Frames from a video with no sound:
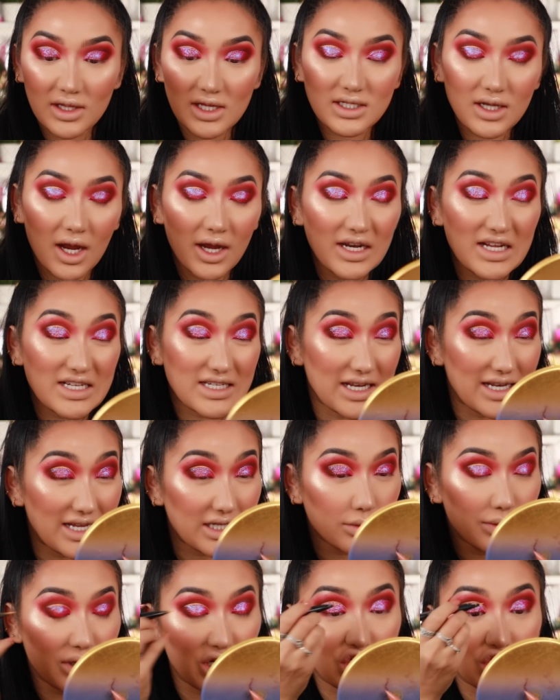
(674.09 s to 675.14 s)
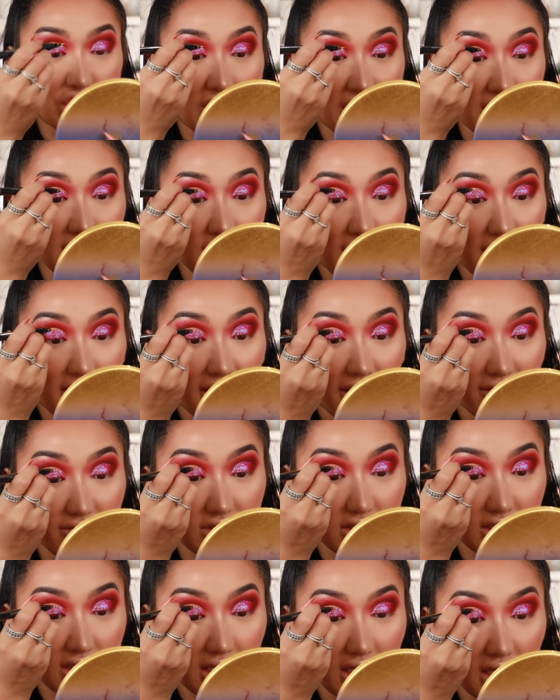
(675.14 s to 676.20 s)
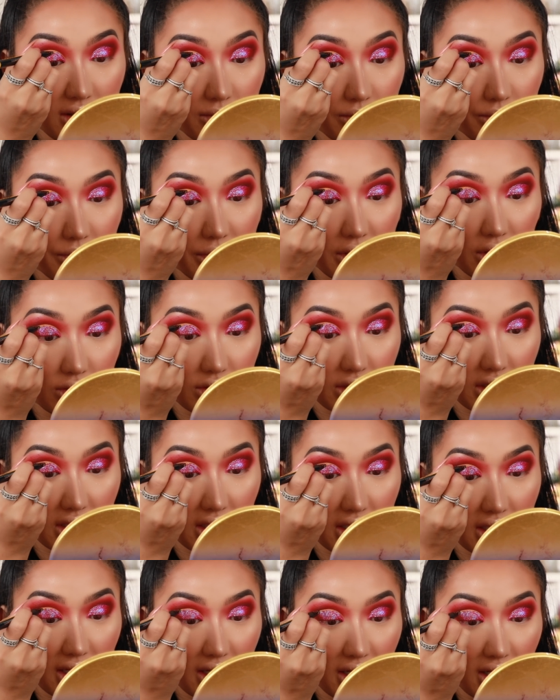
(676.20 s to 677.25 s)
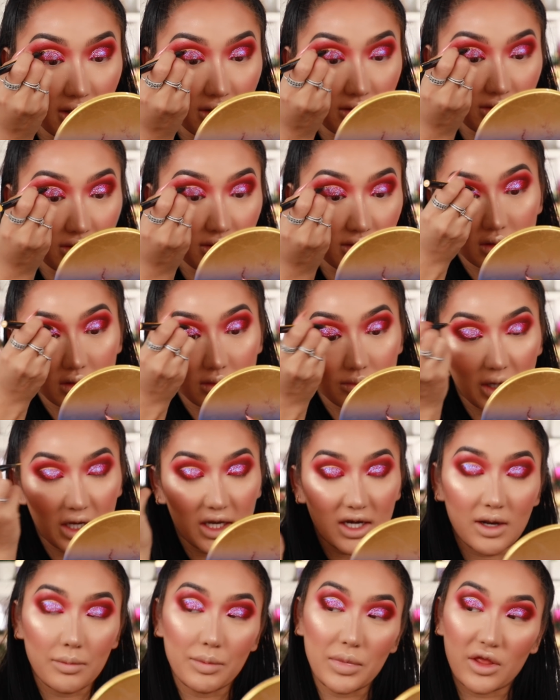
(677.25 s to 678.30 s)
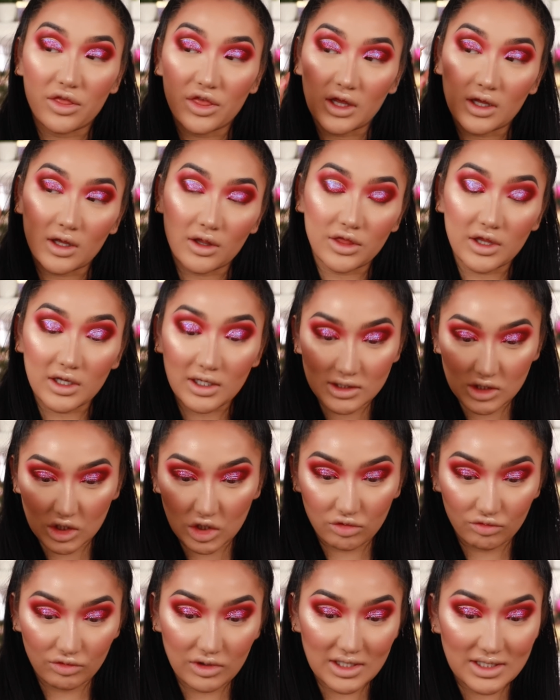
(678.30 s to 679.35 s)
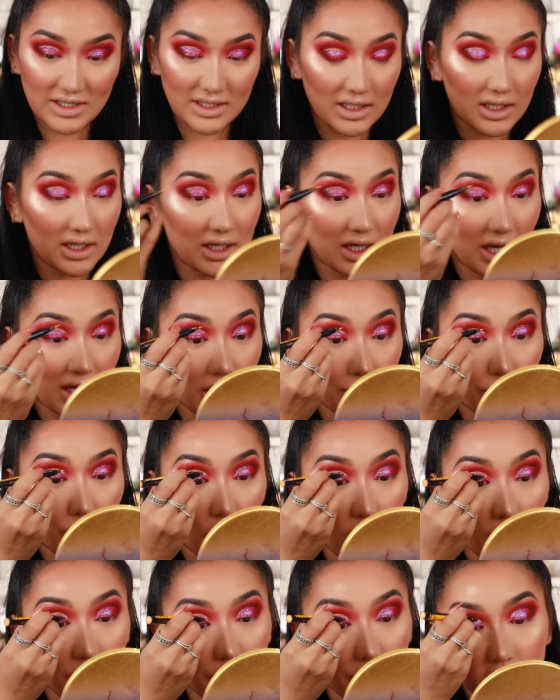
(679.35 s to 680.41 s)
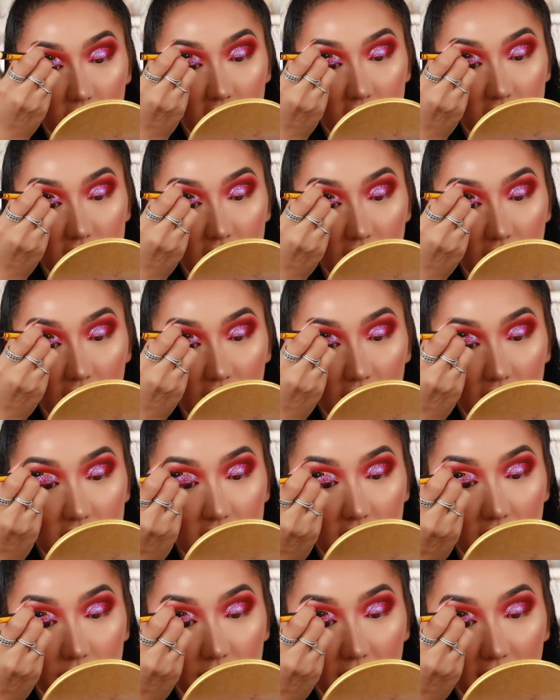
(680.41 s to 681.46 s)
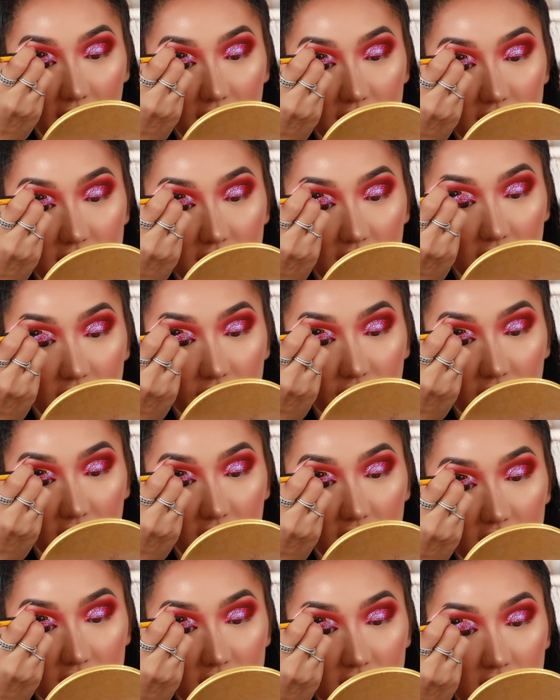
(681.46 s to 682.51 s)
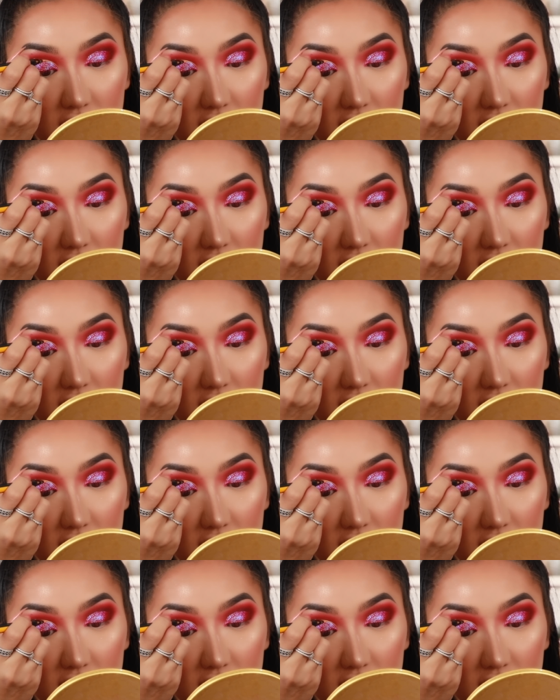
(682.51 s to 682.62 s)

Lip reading: This eyeliner is a little bit sheer, so I have to keep building the yellow, making it a bit thicker and thicker so you can really see the yellow pop. It's so hard to keep your hand steady for this.